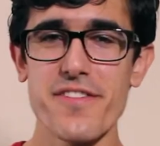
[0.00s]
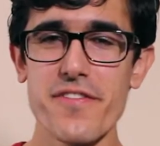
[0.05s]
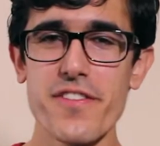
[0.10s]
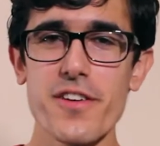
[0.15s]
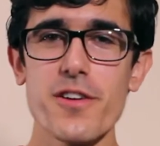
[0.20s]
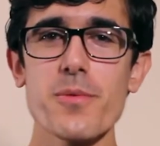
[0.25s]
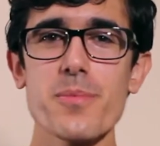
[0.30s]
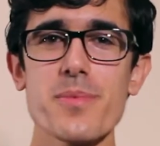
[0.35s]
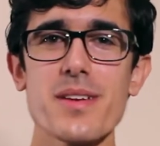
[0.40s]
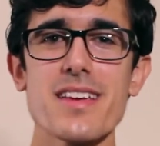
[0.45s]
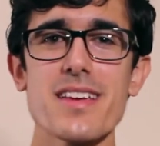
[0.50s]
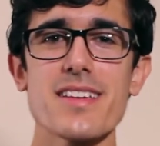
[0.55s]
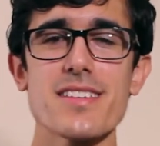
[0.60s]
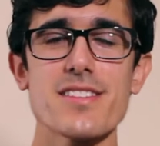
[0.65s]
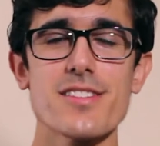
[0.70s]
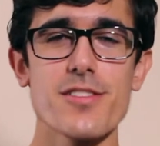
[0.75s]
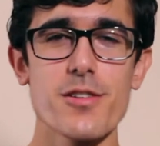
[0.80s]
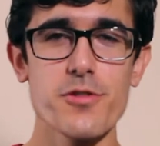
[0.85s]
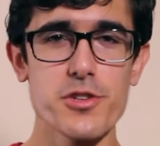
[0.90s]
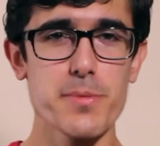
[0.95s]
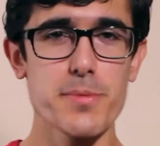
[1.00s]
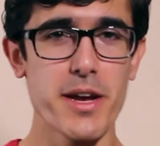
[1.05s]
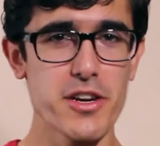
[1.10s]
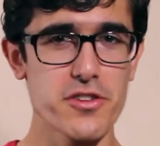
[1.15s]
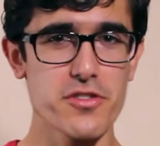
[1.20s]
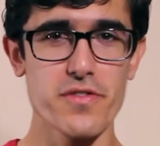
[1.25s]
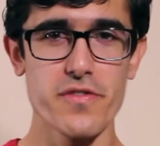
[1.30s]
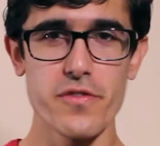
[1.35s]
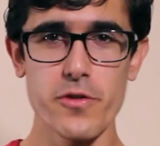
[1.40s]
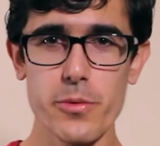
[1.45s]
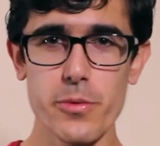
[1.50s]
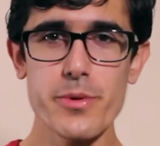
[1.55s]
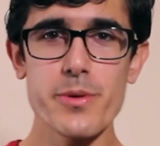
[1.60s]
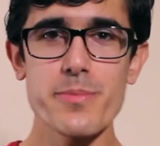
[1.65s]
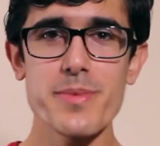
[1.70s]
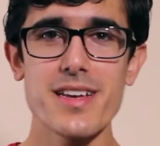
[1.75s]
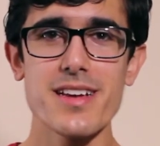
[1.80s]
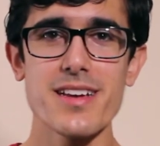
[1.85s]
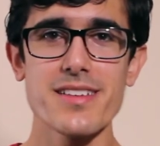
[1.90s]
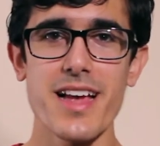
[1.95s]
film is so special for me
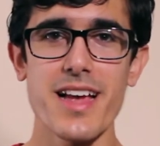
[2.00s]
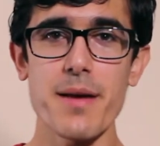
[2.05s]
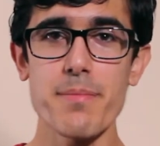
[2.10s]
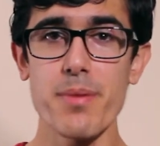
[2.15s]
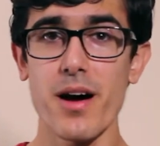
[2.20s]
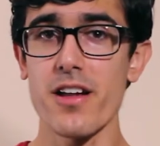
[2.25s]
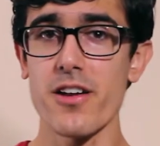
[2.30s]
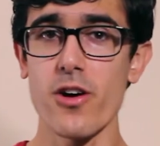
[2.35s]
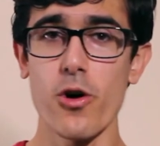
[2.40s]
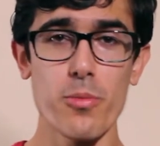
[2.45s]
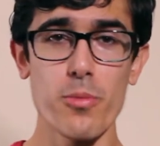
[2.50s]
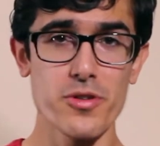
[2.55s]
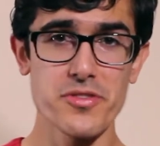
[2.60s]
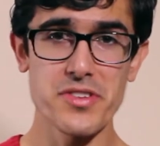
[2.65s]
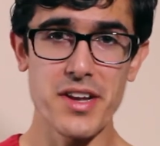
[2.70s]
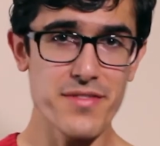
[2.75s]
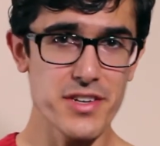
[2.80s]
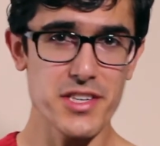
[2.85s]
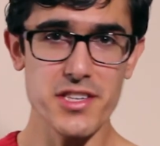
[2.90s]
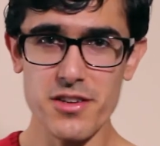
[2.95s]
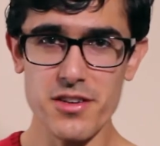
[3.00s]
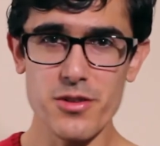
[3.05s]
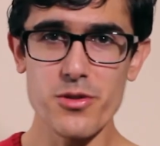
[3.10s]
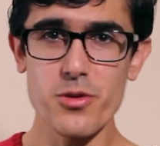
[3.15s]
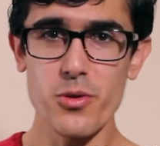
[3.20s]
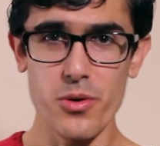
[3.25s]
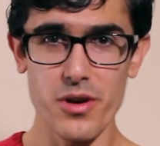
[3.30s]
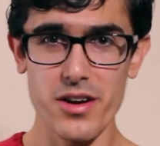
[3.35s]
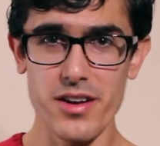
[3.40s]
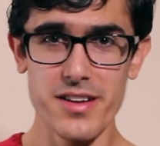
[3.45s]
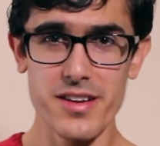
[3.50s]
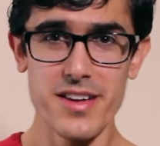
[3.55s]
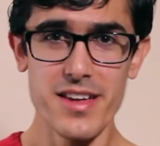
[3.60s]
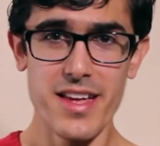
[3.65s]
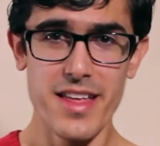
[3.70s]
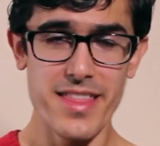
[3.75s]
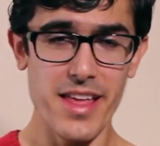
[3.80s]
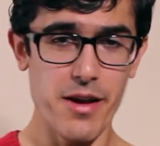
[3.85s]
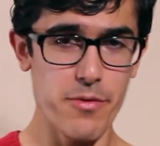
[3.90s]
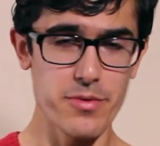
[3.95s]
because I bought almost every single toy
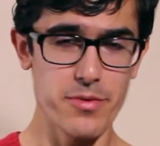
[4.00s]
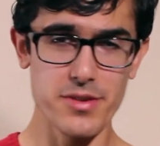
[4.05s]
that